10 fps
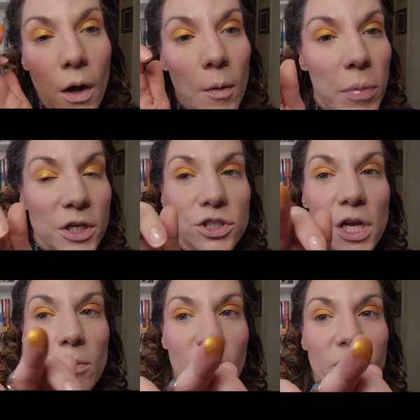a bunch
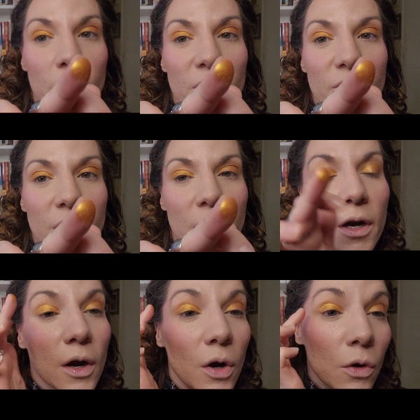came off on my
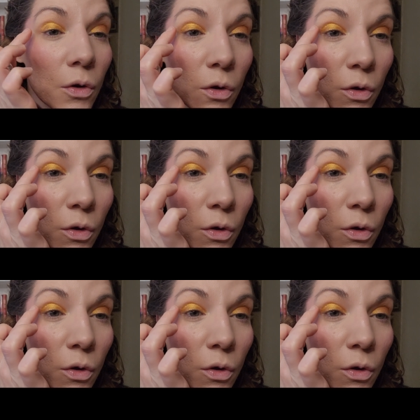finger.